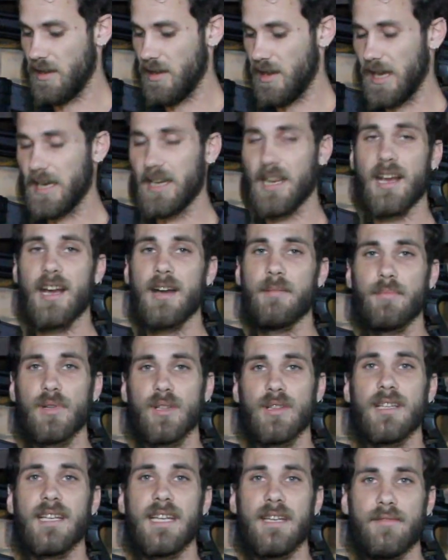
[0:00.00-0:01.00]
I can't
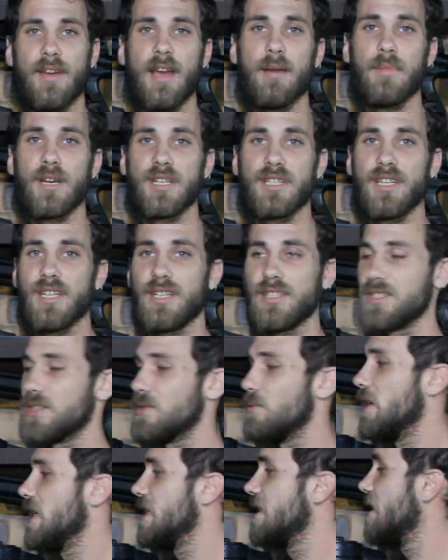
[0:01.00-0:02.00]
believe how much you can
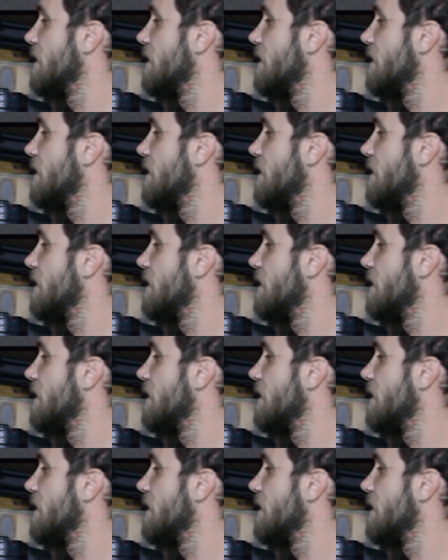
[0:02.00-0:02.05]
squeeze